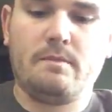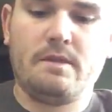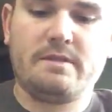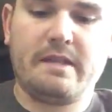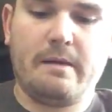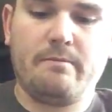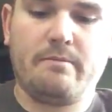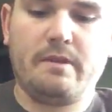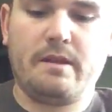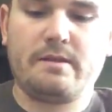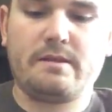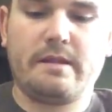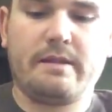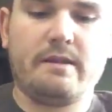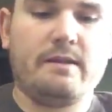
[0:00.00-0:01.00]
the same
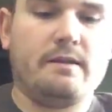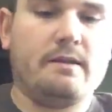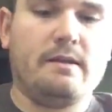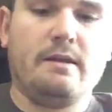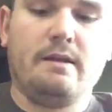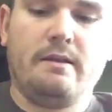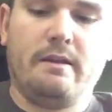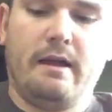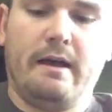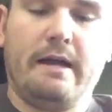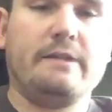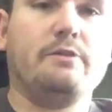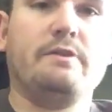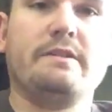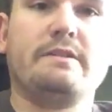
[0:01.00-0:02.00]
things. Like,
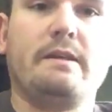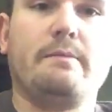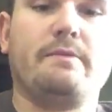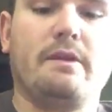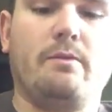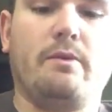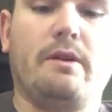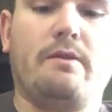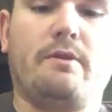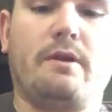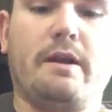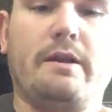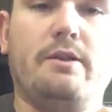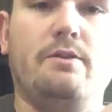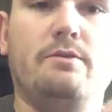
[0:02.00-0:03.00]
I do the same thing
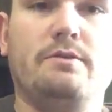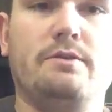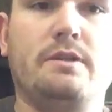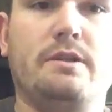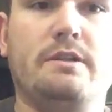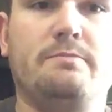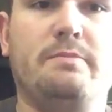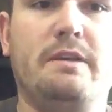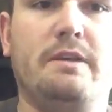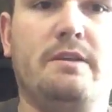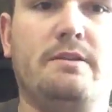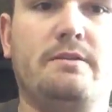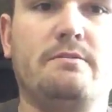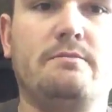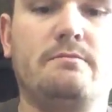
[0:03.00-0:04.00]
whenever I use these
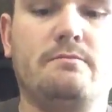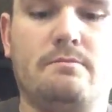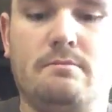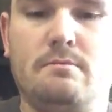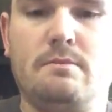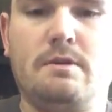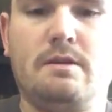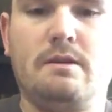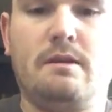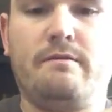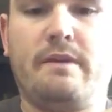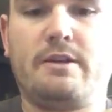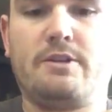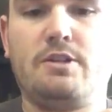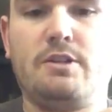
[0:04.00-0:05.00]
beads.
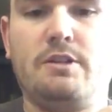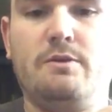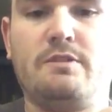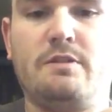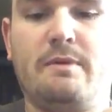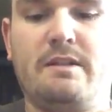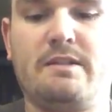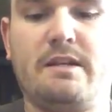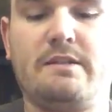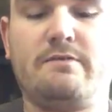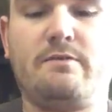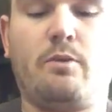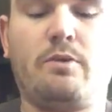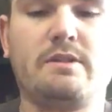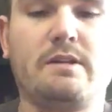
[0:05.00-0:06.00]
I've actually used them on
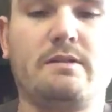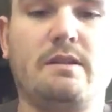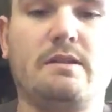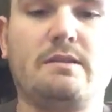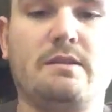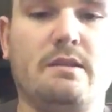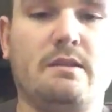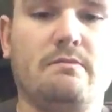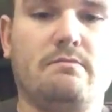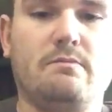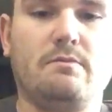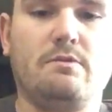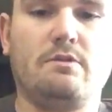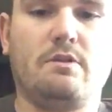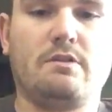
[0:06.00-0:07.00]
size 4s like this, and it
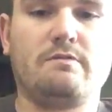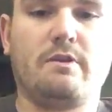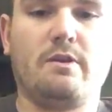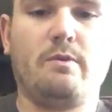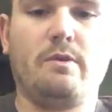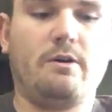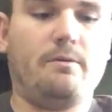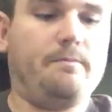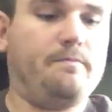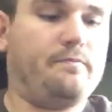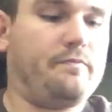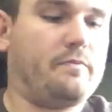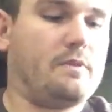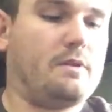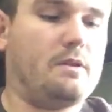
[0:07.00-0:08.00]
does very well.
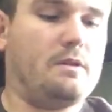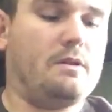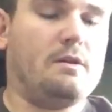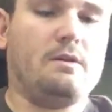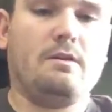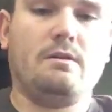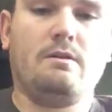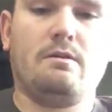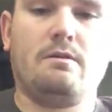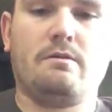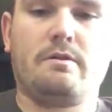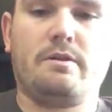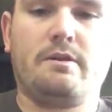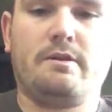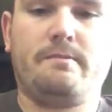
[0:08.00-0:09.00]

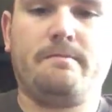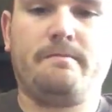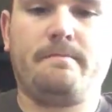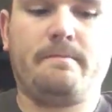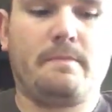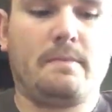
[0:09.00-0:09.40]
Okay.